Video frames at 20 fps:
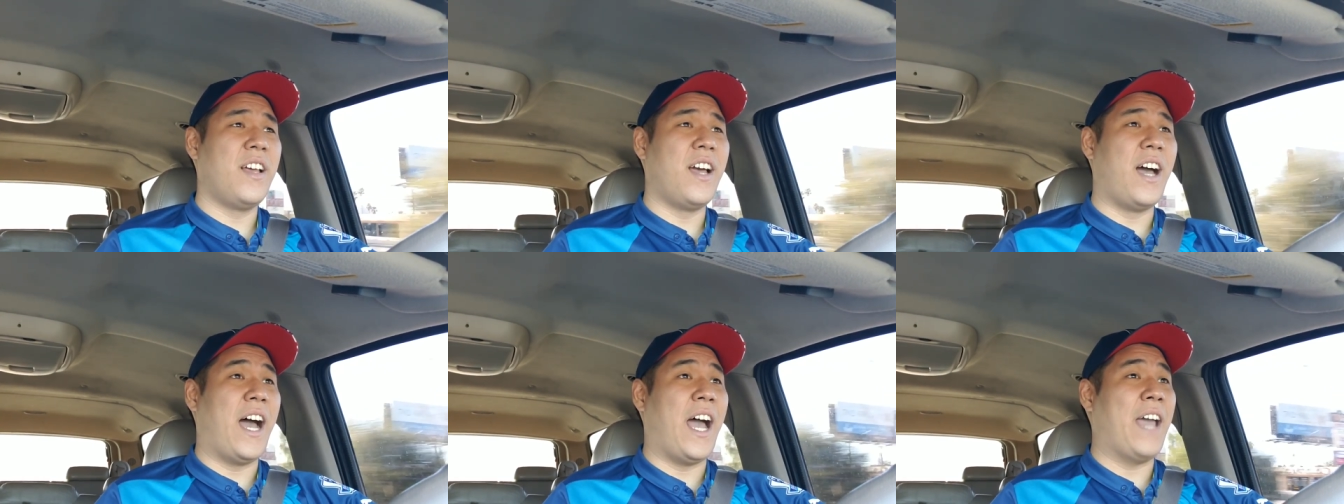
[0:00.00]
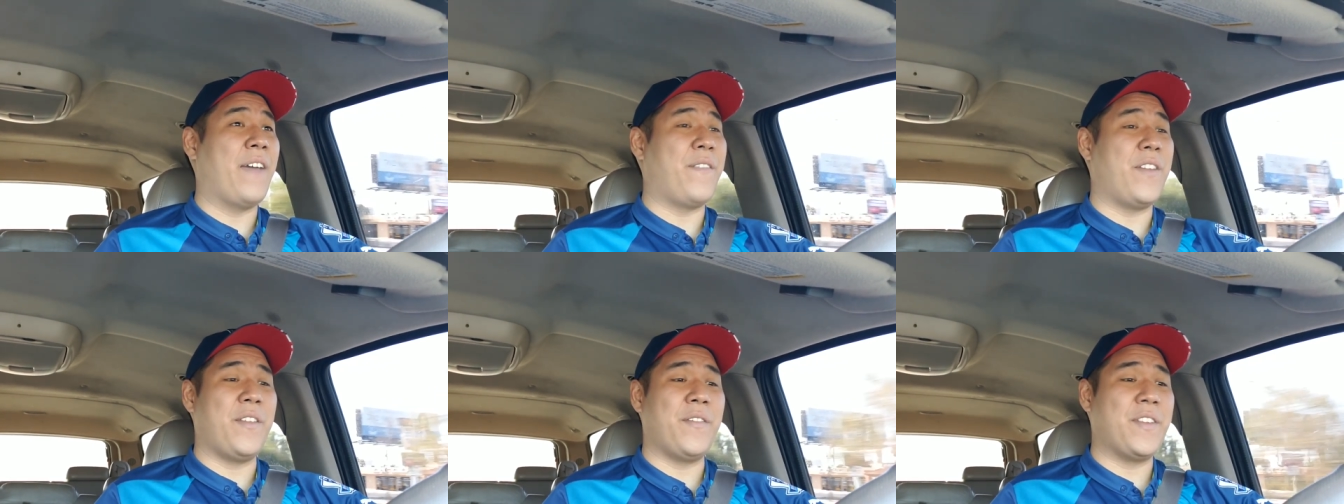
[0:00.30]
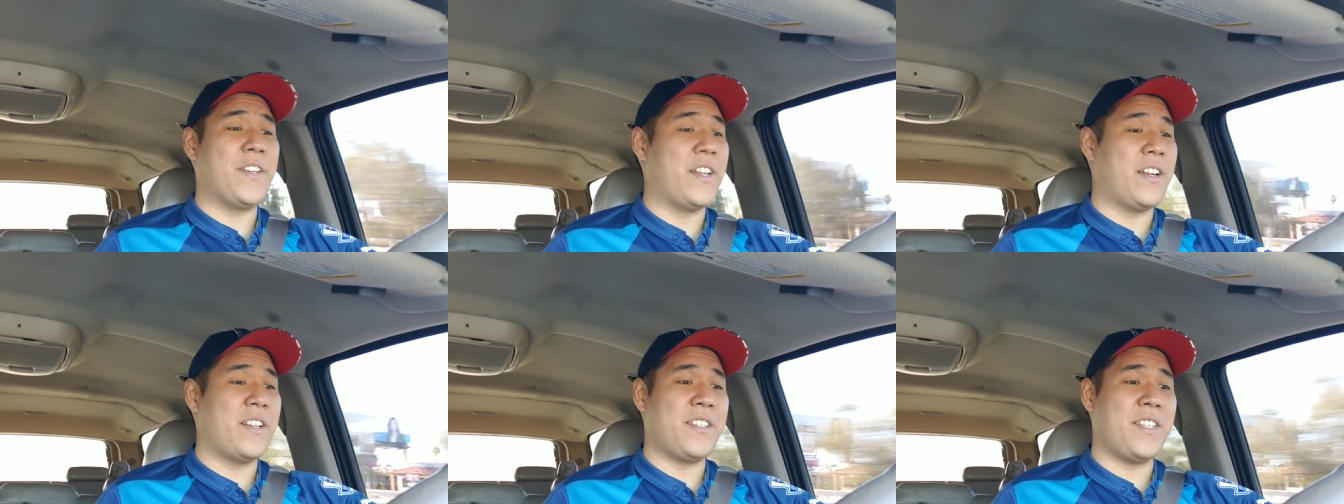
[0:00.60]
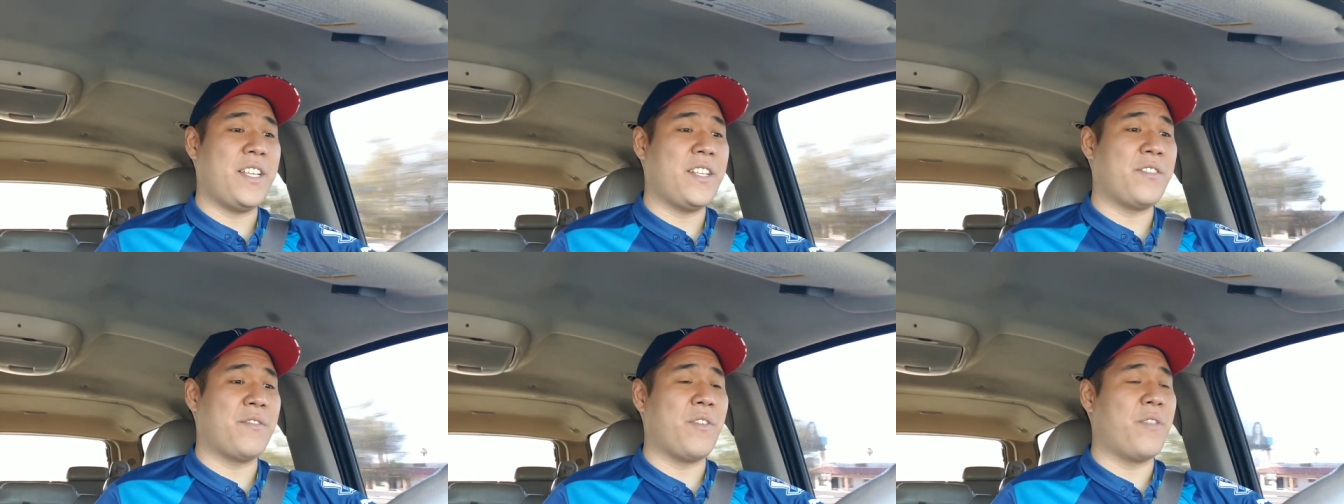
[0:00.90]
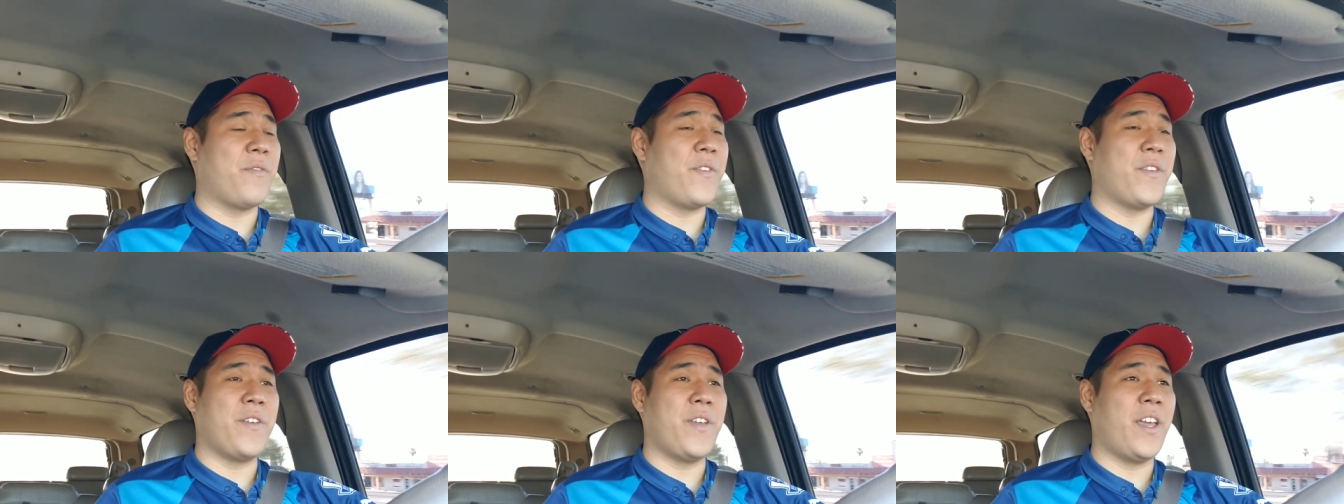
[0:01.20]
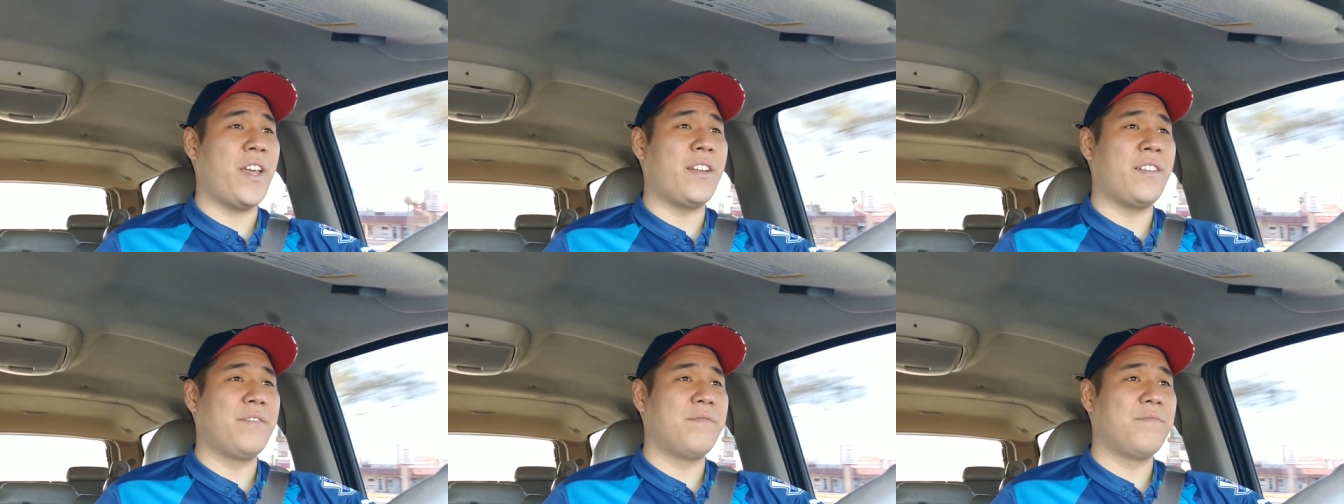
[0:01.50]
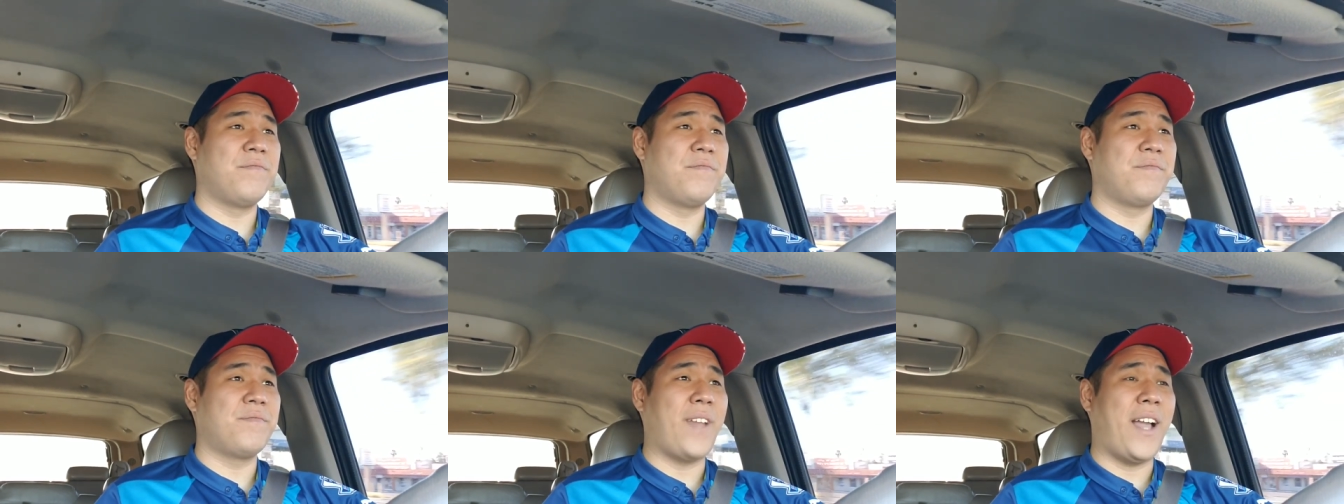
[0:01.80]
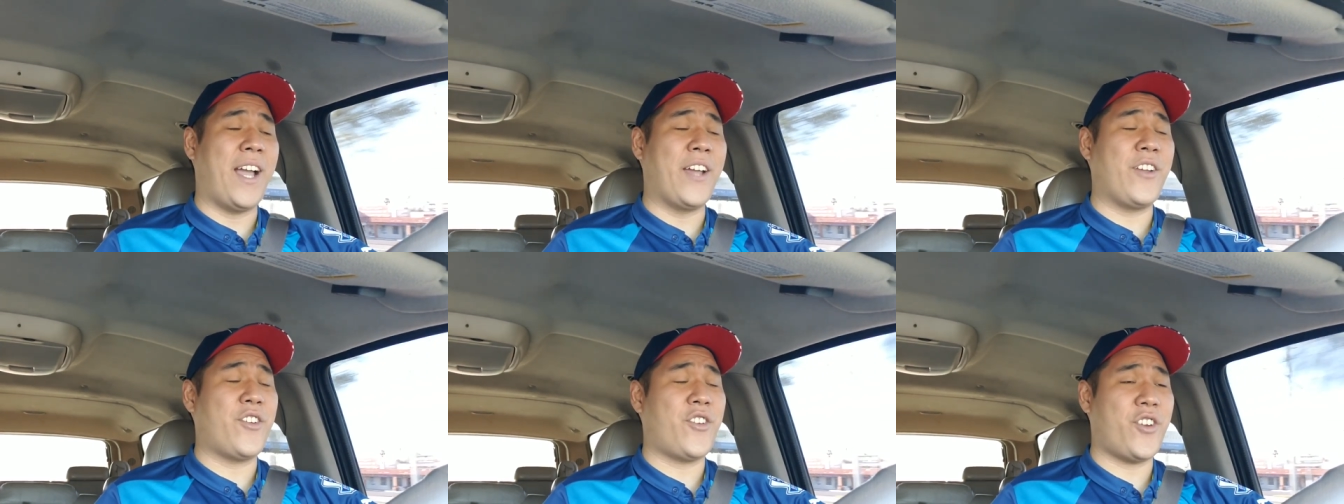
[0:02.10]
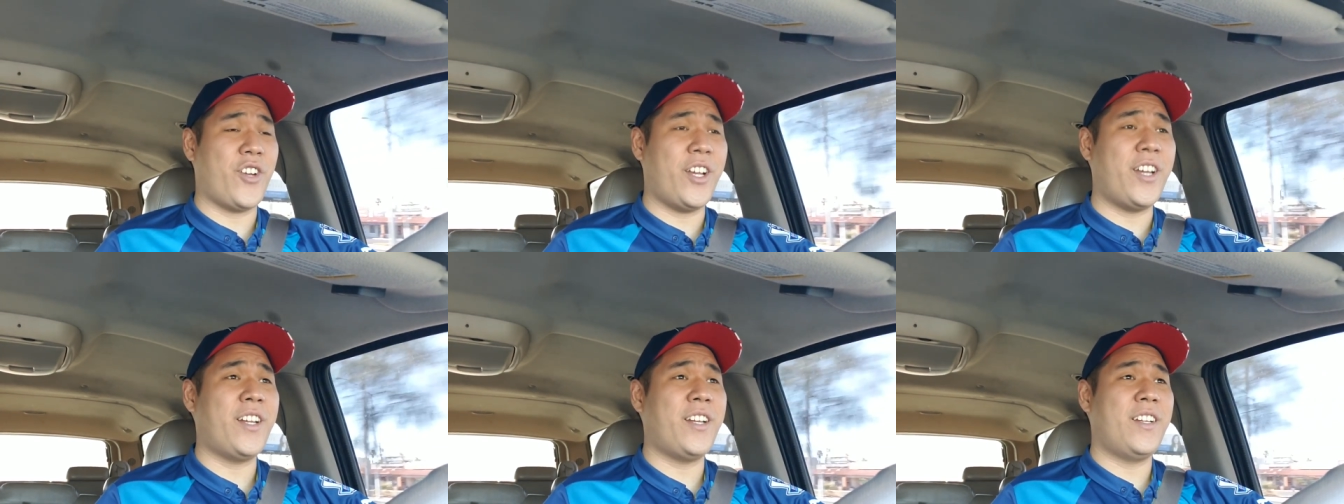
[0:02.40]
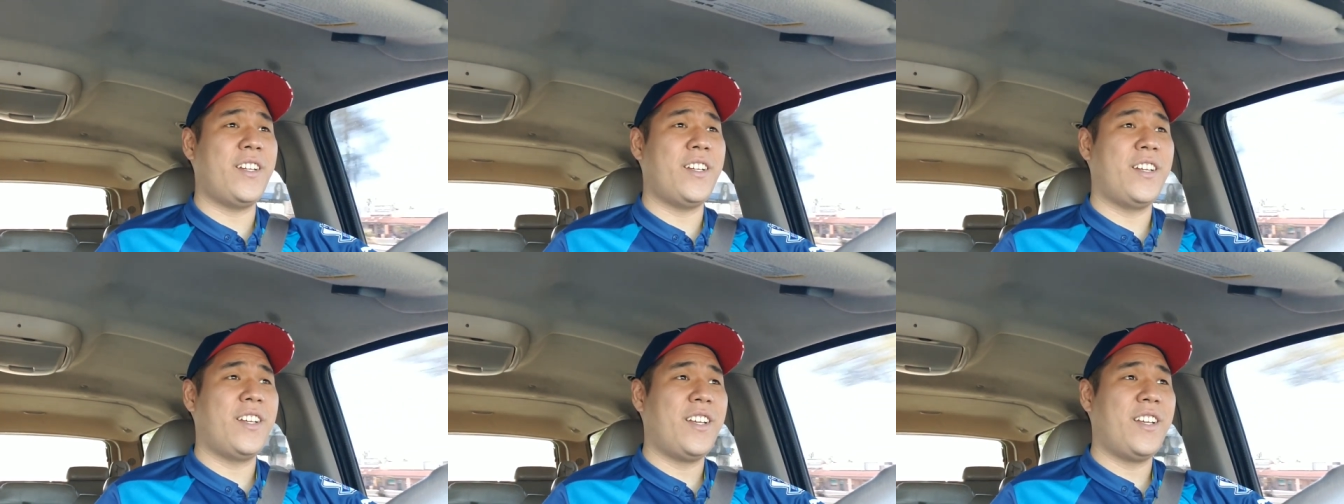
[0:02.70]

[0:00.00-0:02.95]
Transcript: I haven't even done a season review yet. I should.